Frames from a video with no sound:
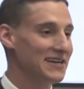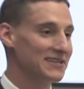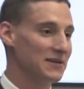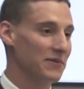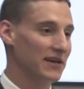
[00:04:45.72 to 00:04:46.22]

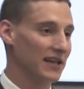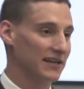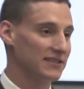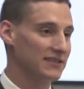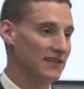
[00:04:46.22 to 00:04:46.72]

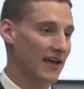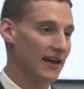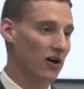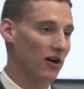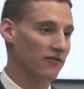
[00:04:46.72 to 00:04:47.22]
elected to that
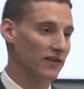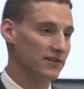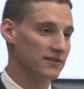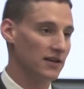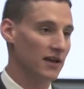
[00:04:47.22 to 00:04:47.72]

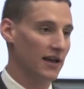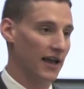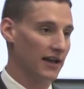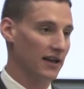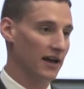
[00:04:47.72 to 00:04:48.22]
office.
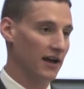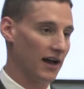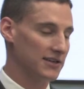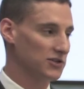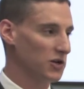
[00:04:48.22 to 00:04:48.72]
And
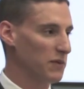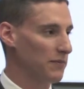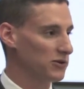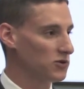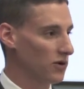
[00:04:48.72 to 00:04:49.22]
I stood at
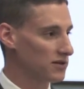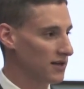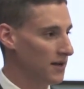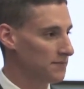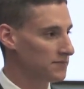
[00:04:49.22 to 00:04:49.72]
people's
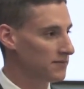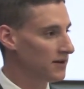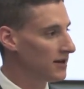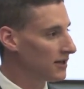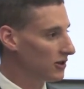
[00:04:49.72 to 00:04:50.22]
doorstep,
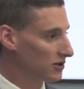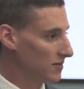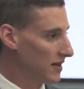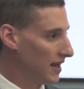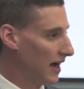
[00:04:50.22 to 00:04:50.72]
looked them
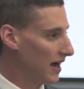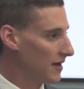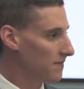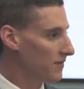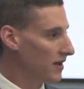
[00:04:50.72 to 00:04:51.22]
in the
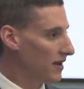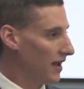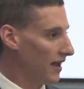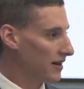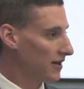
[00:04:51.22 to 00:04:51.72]
eye,
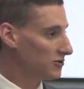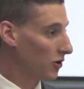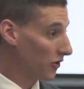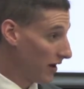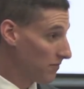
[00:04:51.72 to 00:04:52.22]
and
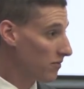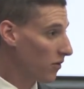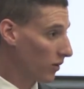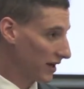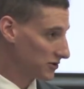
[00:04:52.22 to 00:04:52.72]
told them
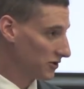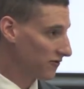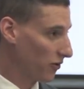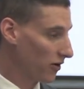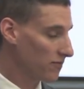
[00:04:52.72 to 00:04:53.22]
what I stood
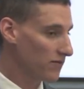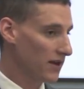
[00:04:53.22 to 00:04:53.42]
for.